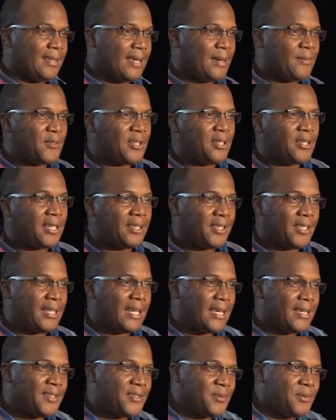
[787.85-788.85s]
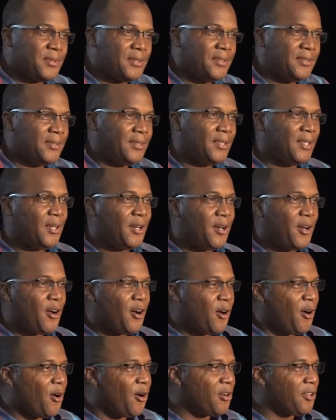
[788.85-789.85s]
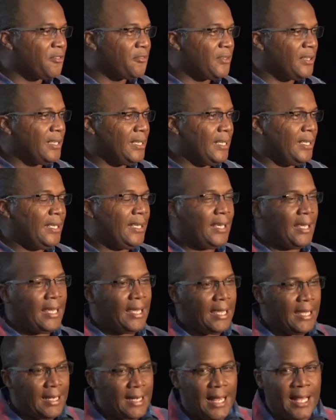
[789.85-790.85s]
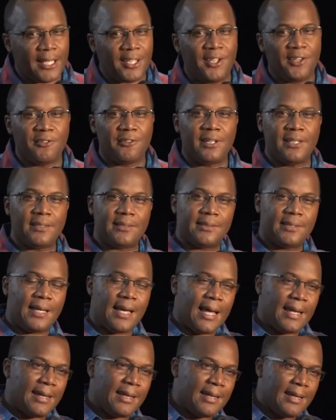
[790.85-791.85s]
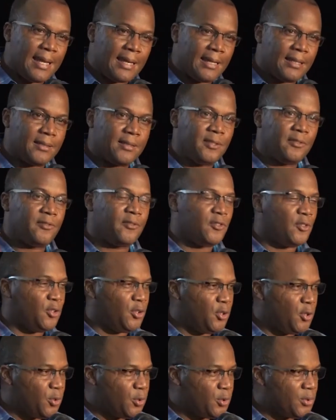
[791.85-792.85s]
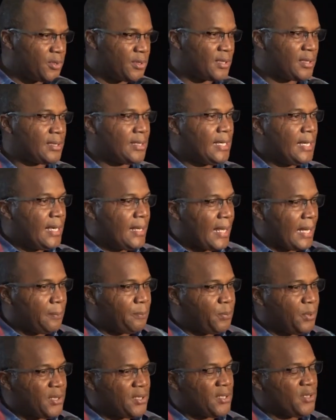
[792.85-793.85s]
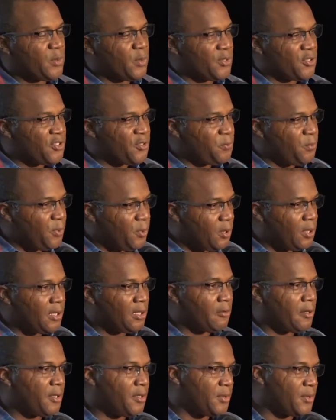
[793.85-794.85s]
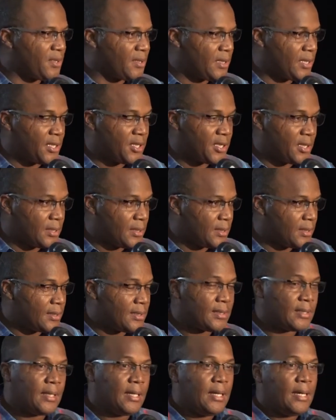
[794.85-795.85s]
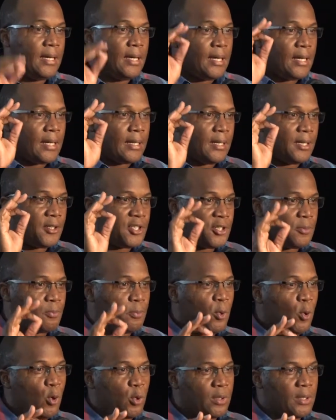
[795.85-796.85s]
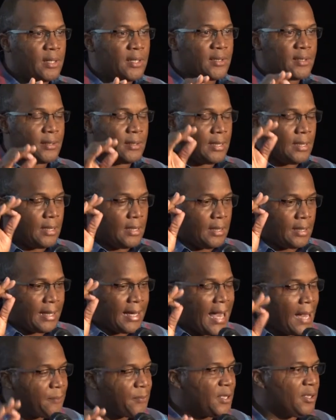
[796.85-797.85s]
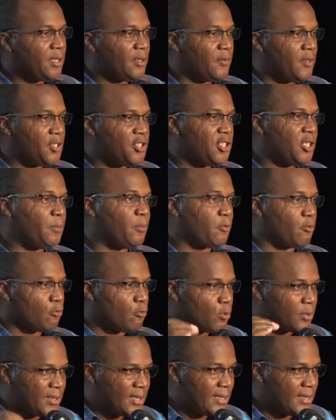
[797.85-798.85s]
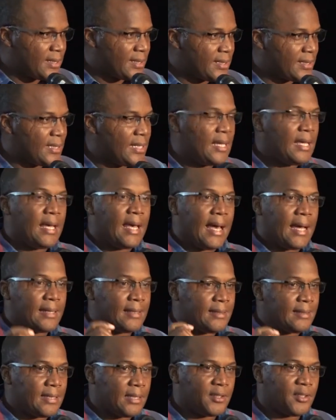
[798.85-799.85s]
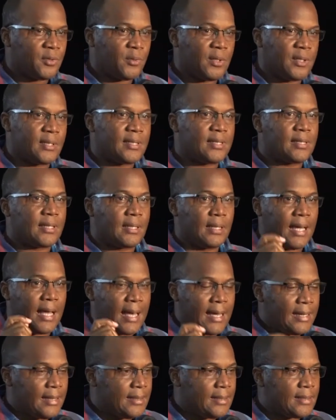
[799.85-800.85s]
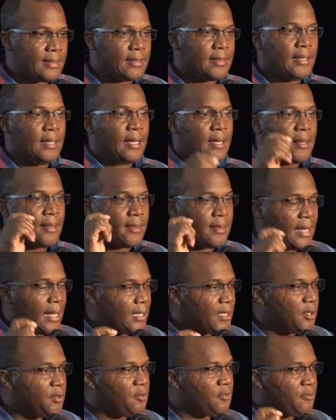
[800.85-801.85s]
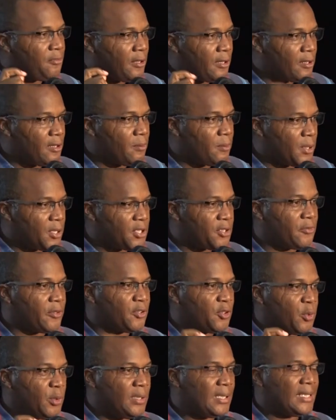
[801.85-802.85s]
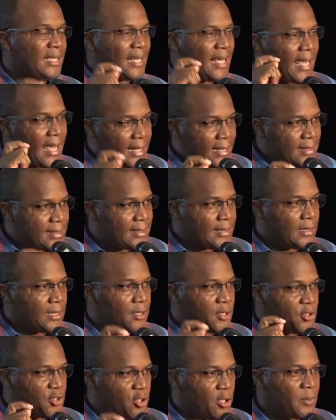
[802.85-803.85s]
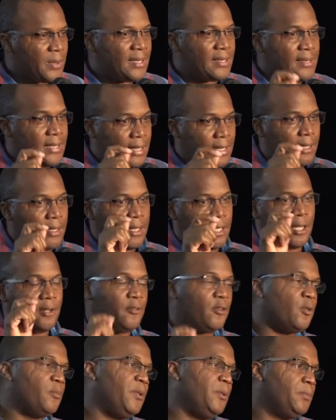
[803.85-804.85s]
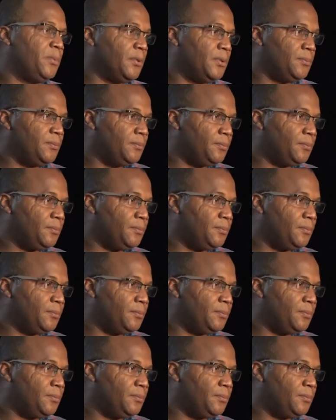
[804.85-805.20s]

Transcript: I'm trying to get a nice word. All of the inaccurate and negative news that persons were spewing on the radio stations, the owners, the captain of the ship wrote us and said to us, guys, thank you very much for doing an excellent job in taking care of our people.